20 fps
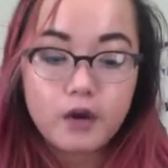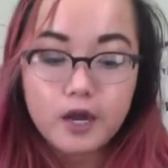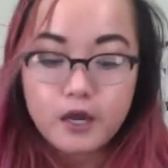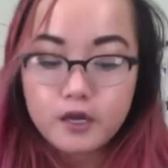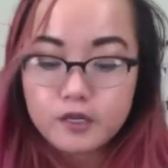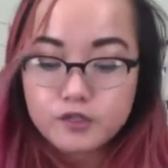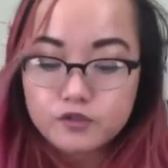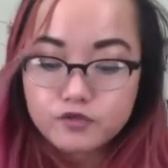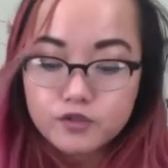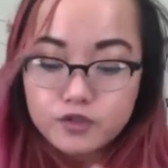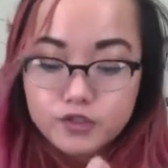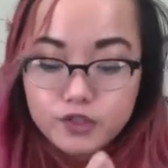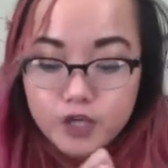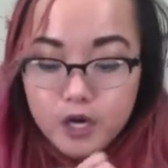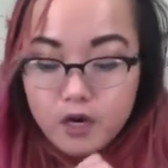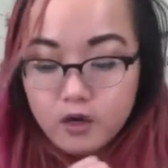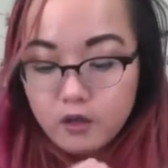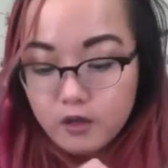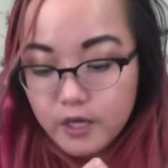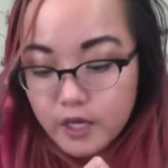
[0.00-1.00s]
and it's the
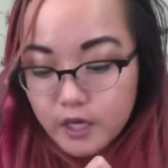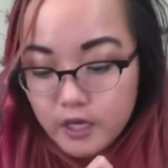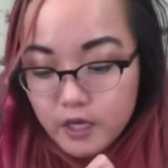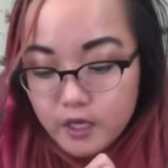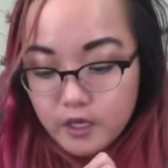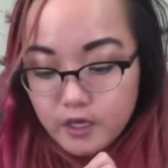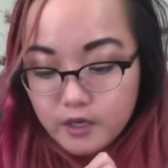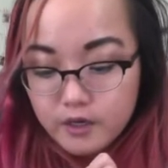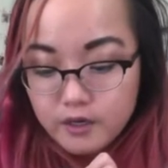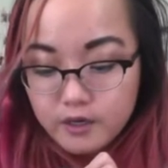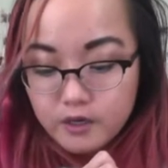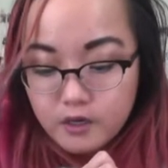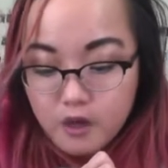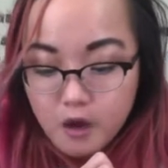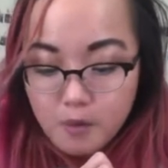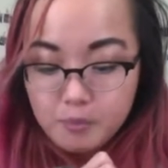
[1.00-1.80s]
gel in